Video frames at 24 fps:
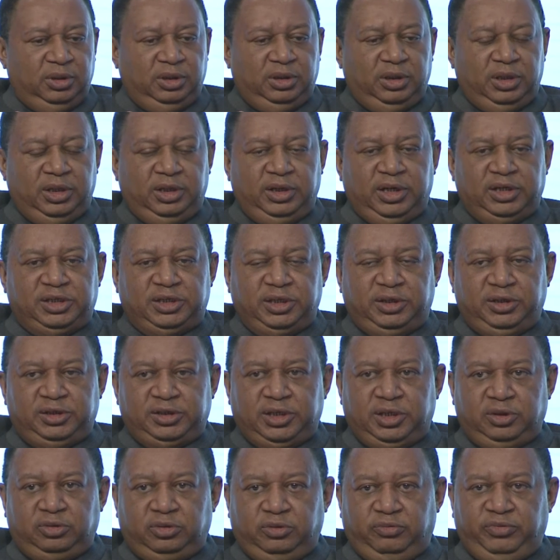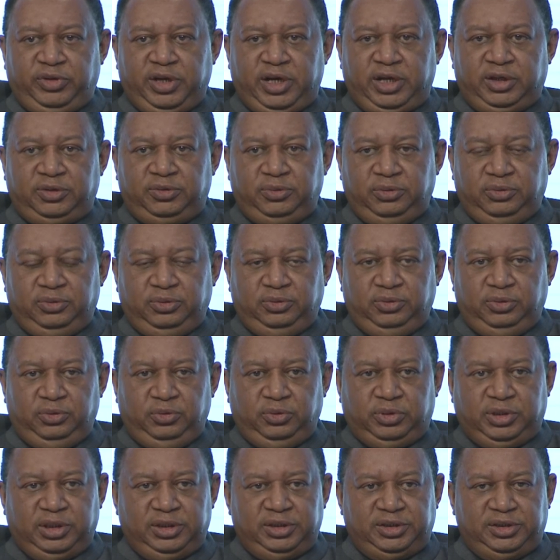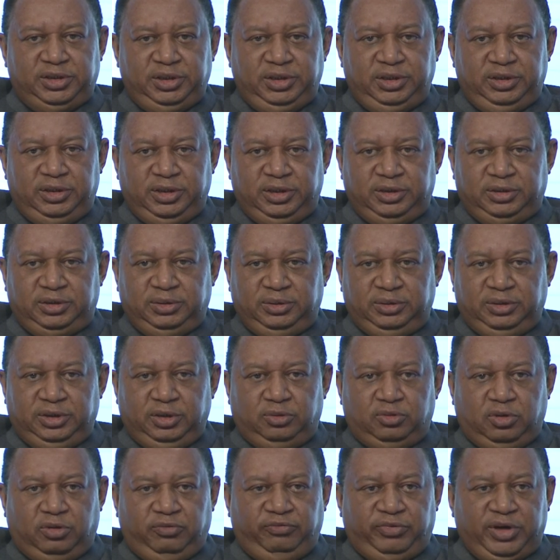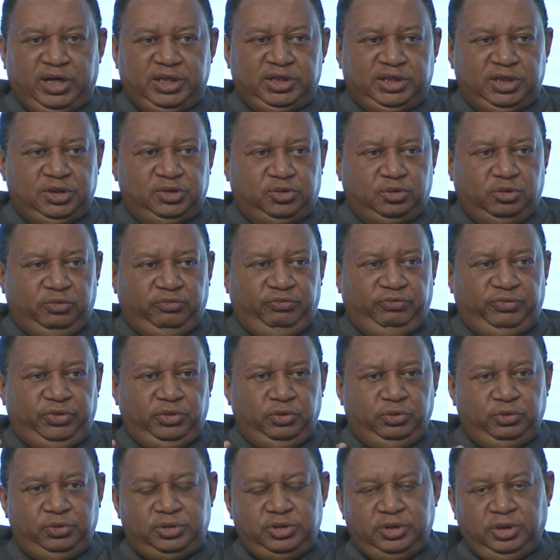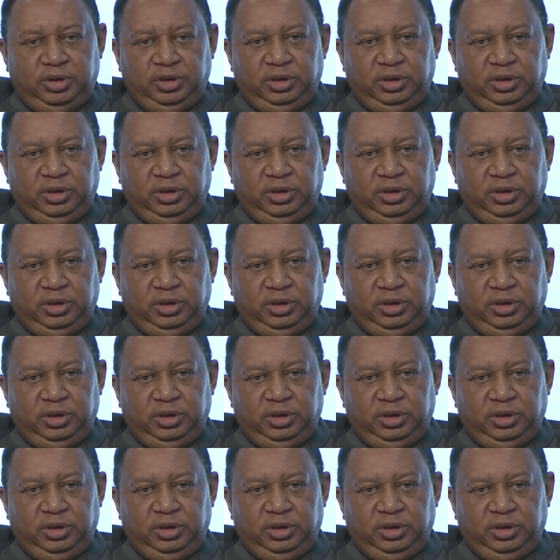And as a result of that, you can see that the convergence of views,